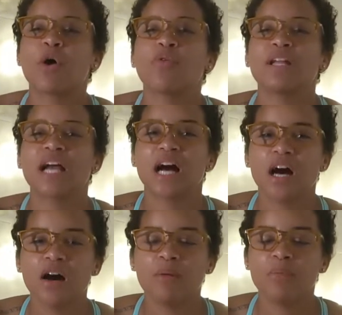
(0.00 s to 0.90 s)
owning
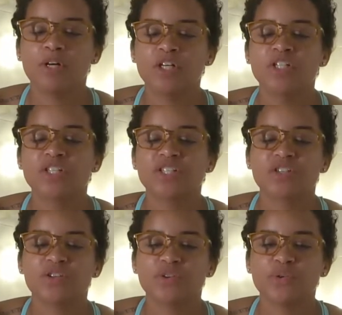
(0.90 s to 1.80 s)
up
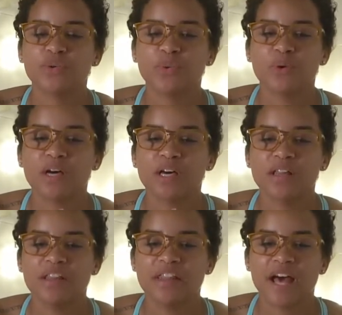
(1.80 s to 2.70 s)
to
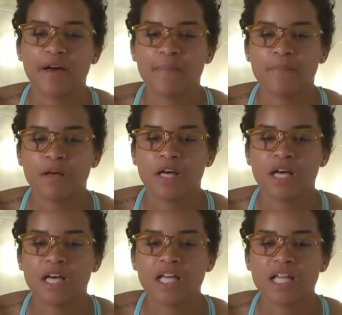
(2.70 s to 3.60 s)
them
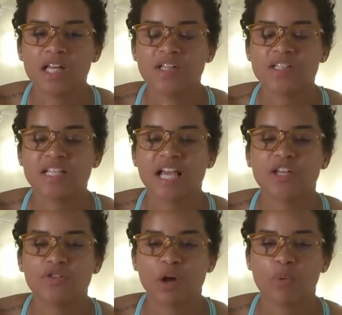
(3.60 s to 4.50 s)
saying,
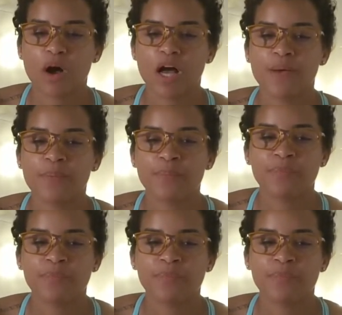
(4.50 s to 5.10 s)
you know what,